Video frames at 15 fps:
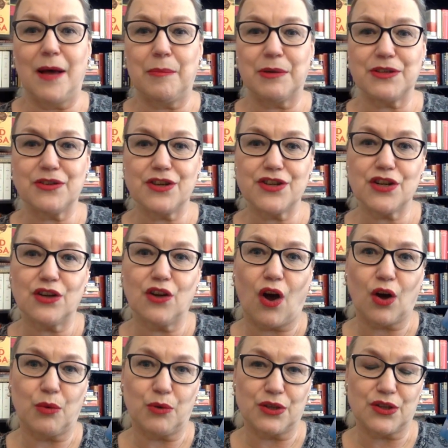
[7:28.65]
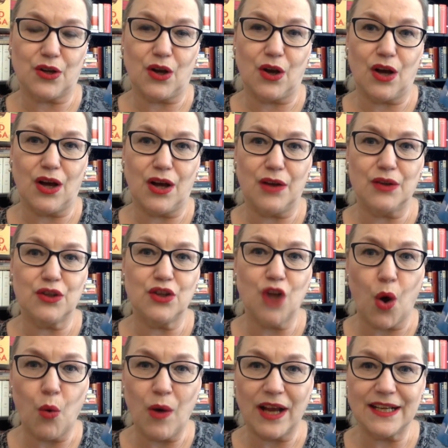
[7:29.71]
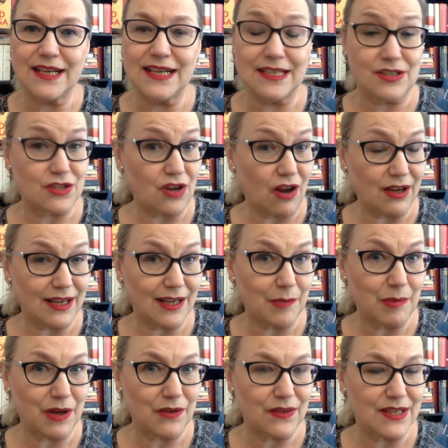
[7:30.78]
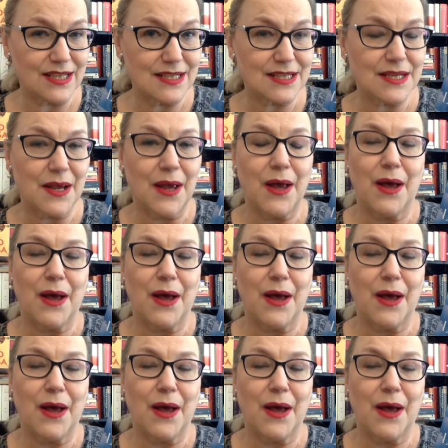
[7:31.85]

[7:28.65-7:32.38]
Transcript: Patricia Lockwood, No One Is Talking About This,